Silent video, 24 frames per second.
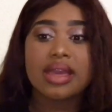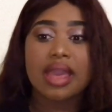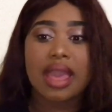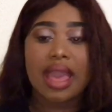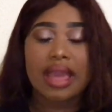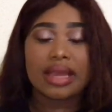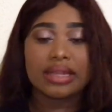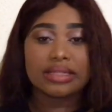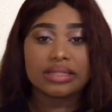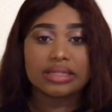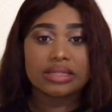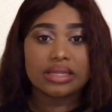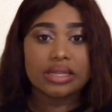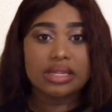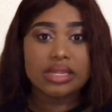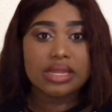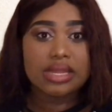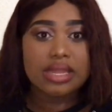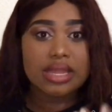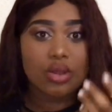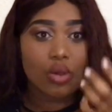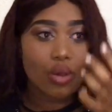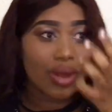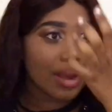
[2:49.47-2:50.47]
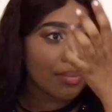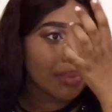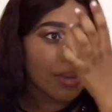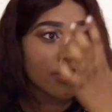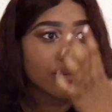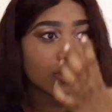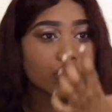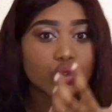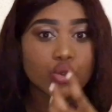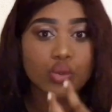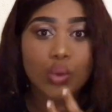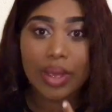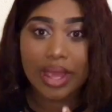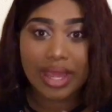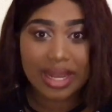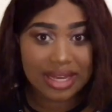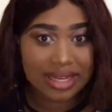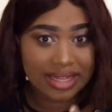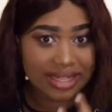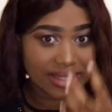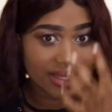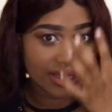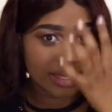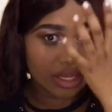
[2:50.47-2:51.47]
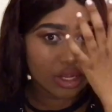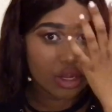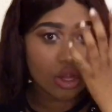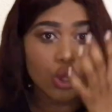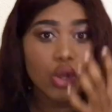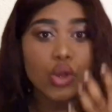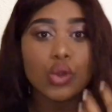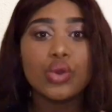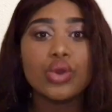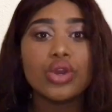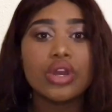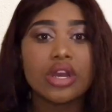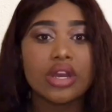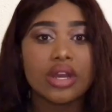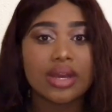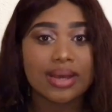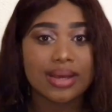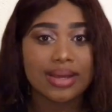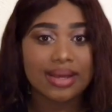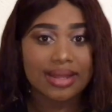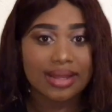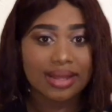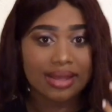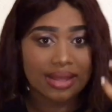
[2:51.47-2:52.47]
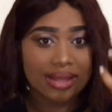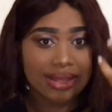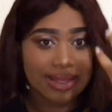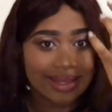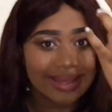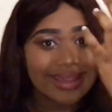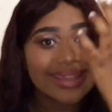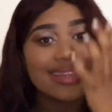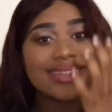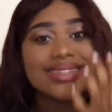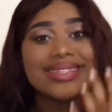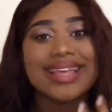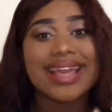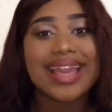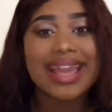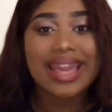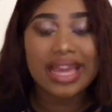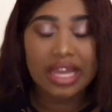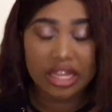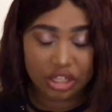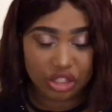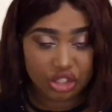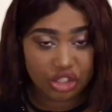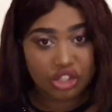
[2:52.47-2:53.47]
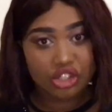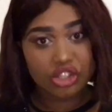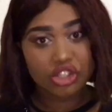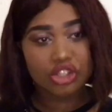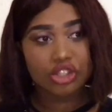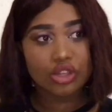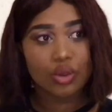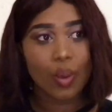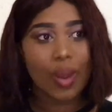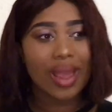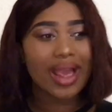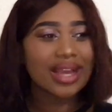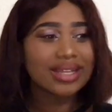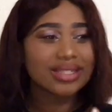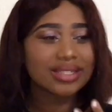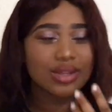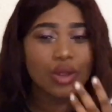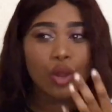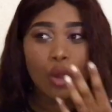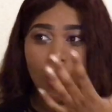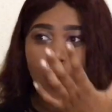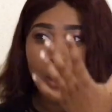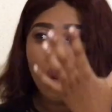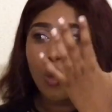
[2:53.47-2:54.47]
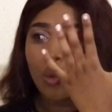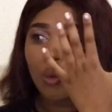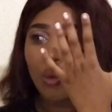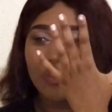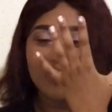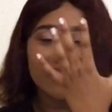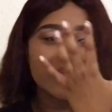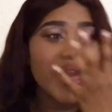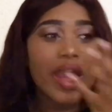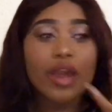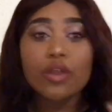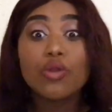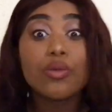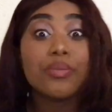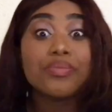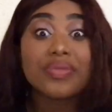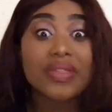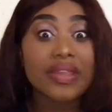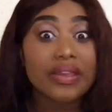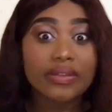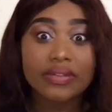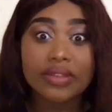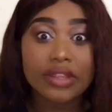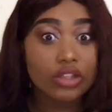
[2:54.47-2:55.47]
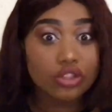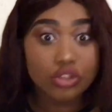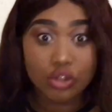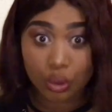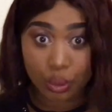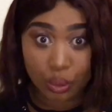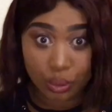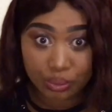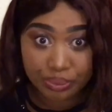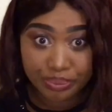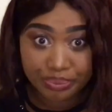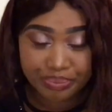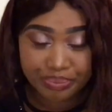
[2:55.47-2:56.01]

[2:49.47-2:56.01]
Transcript: And got up swing, he didn't look his age. But I'm done with Joe.